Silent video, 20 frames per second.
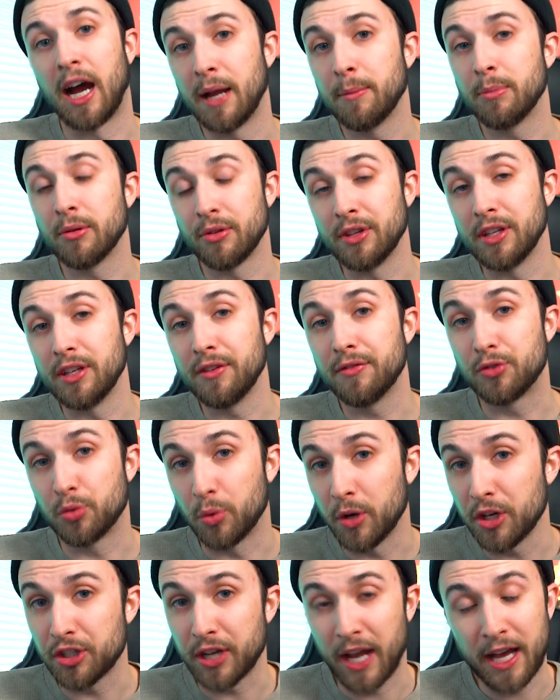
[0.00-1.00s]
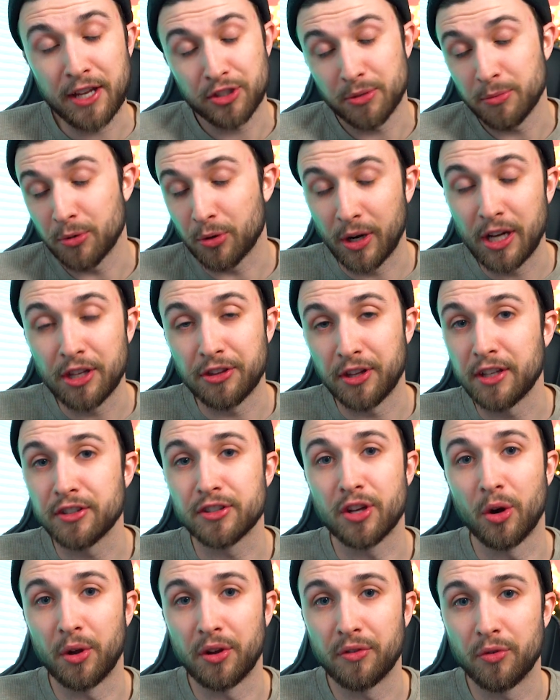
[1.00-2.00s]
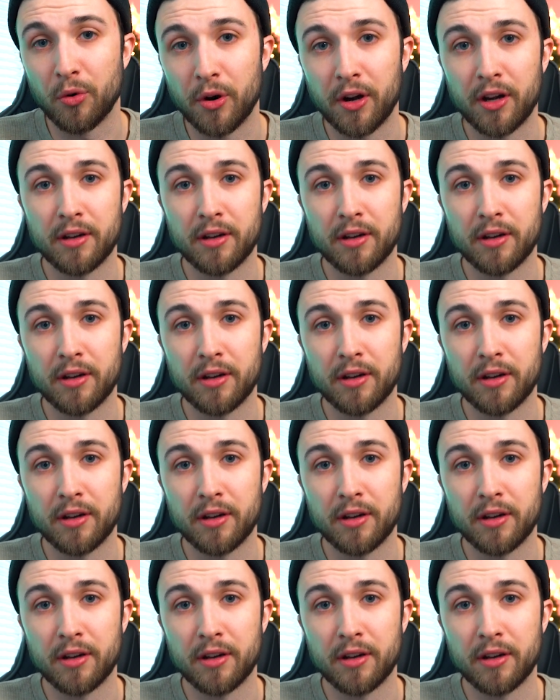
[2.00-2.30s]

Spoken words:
I believe Twitch has some great things going for